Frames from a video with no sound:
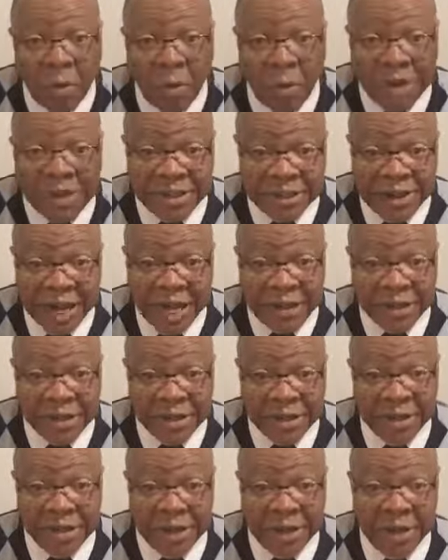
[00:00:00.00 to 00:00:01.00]
what
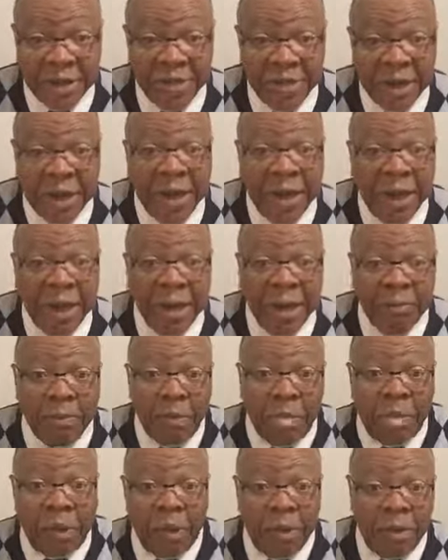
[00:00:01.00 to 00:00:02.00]
changes, if any,
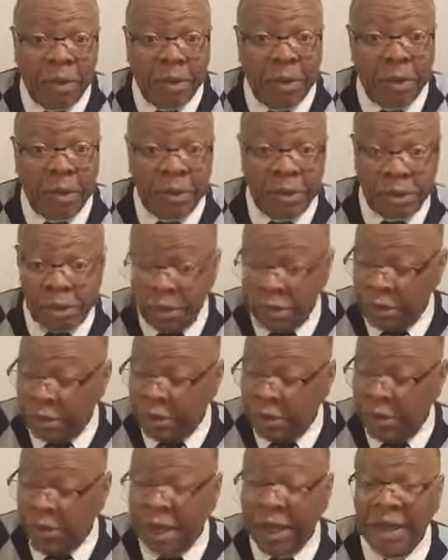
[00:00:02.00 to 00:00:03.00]
do
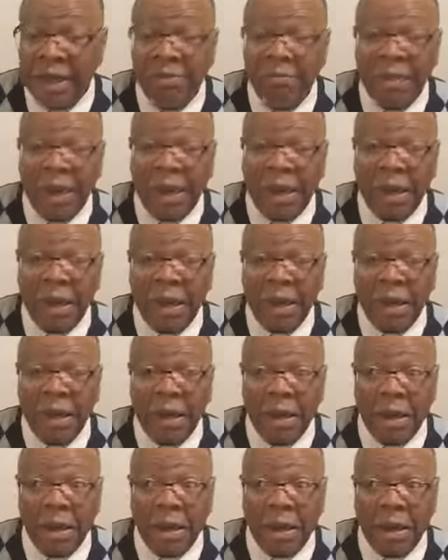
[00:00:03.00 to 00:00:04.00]
you need to make
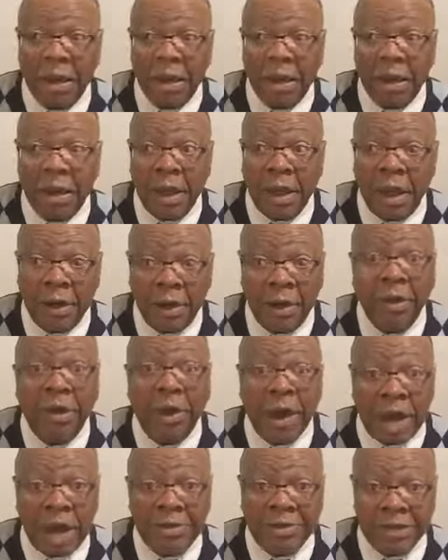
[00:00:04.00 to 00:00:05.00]
in your
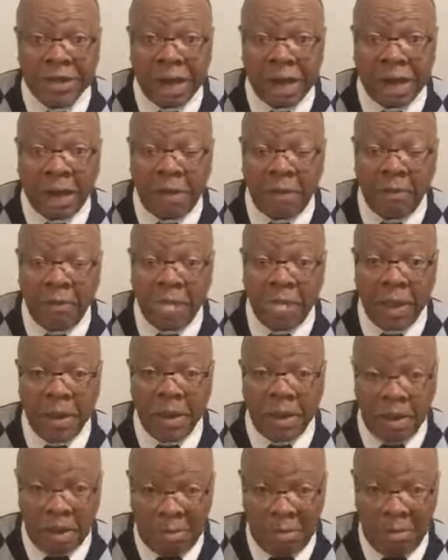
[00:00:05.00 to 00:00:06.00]
lifestyle?
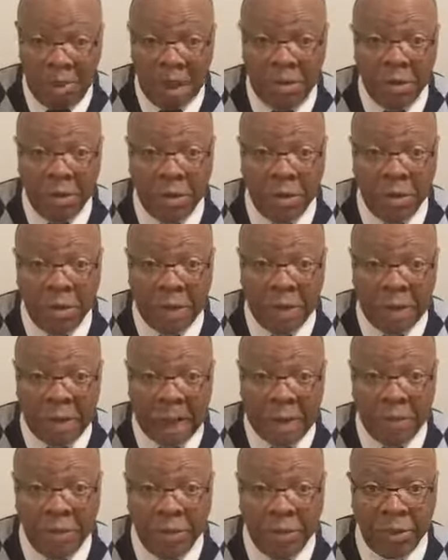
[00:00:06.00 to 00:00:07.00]
Maybe you're
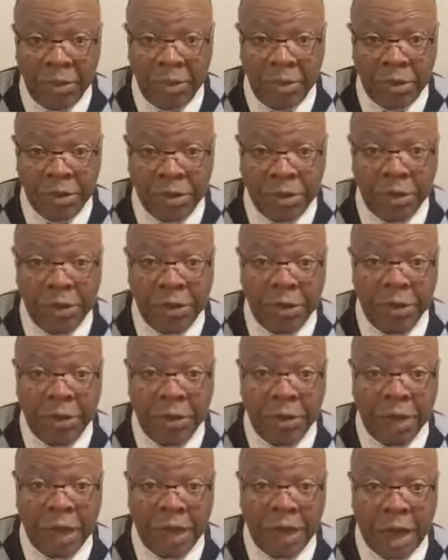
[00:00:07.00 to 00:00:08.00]
happy with what you're
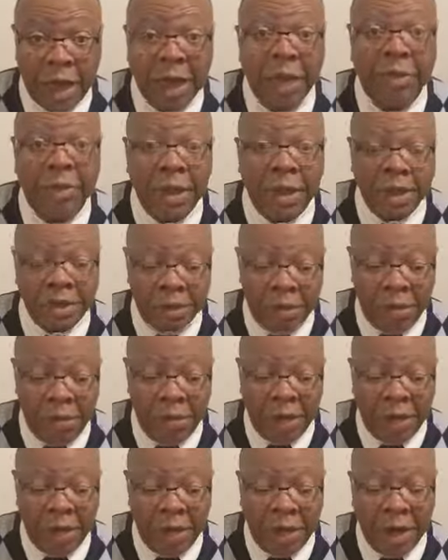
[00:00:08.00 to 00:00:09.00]
doing and how things are
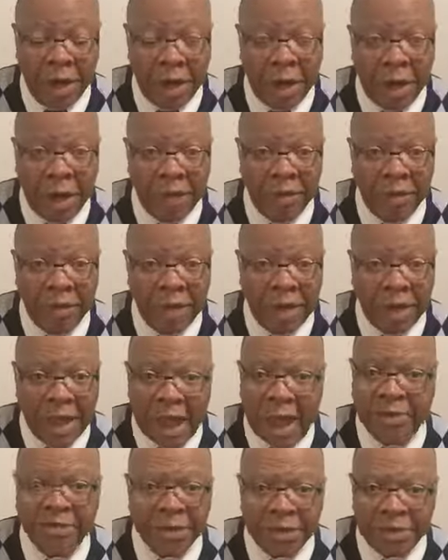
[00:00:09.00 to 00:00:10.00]
going in your life.
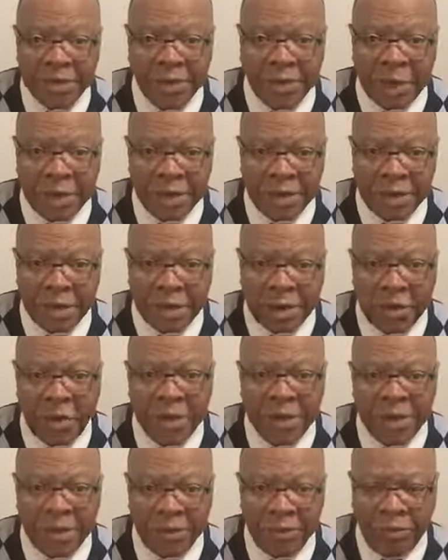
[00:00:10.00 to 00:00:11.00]
I'm just raising the
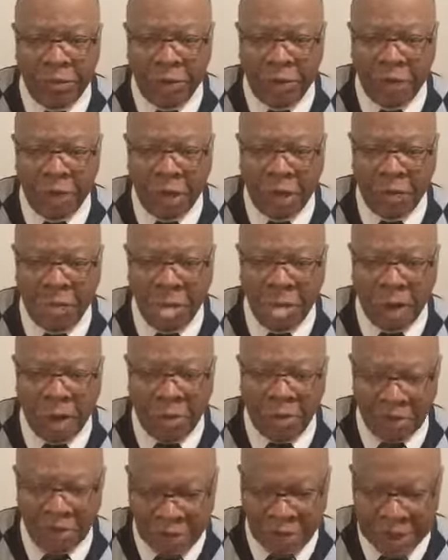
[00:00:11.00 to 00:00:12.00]
question for
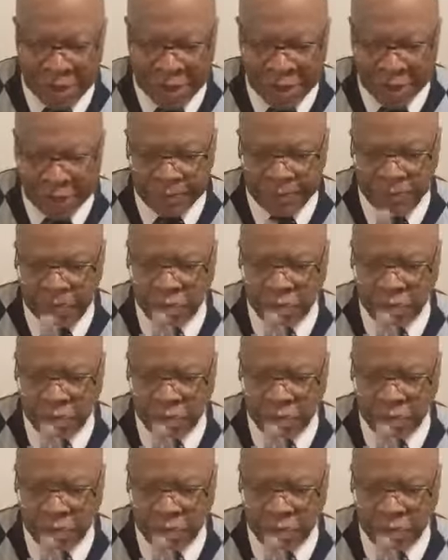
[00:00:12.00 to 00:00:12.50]
reflection.